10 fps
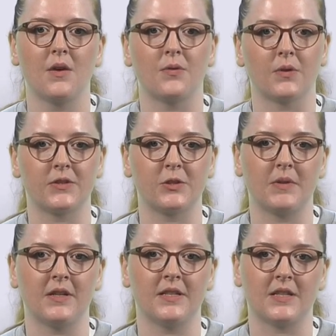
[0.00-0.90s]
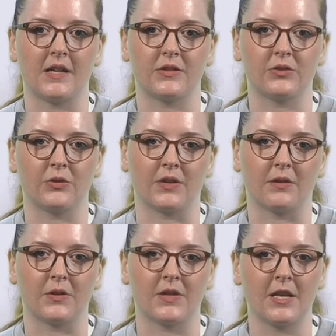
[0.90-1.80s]
Photostability tests show
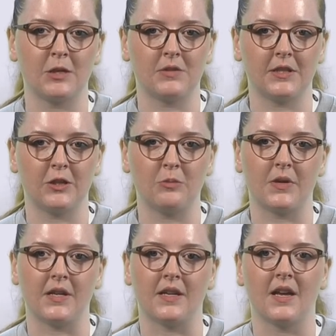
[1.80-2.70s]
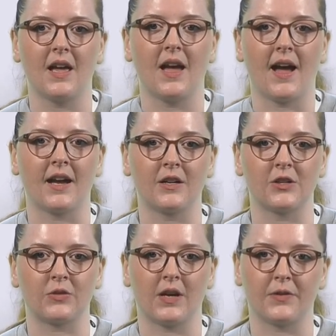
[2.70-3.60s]
that ruthenium DQP,
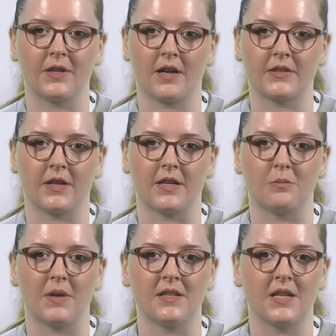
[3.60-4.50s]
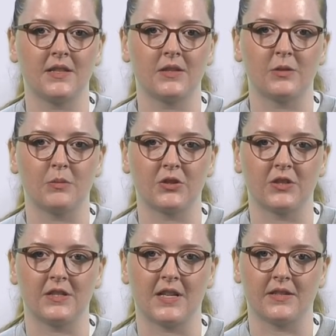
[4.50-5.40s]
anchored to graphene oxide, maintains its
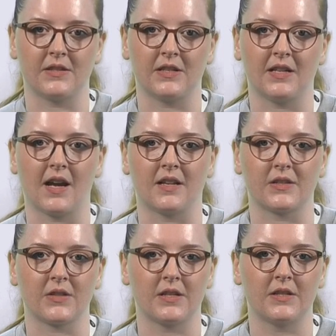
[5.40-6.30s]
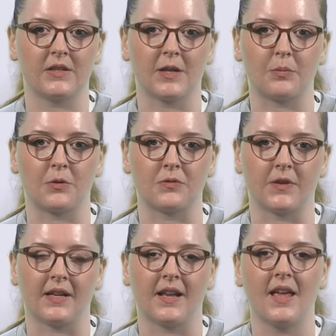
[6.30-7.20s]
emission intensity and excited state
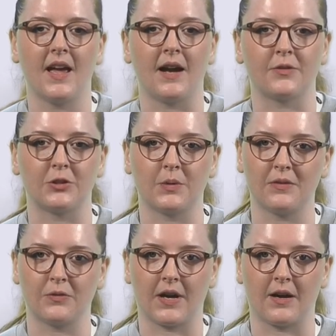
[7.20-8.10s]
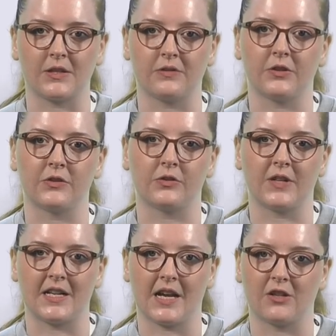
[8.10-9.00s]
profile after 24 hours of
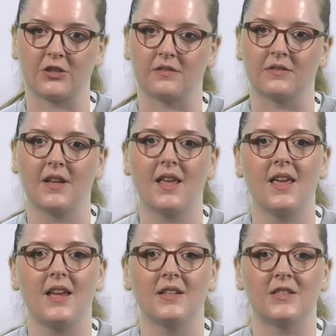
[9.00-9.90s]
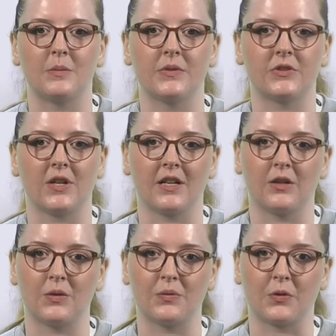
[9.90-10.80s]
irradiation, demonstrating
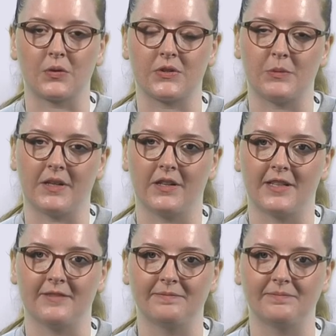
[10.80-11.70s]
good photostability.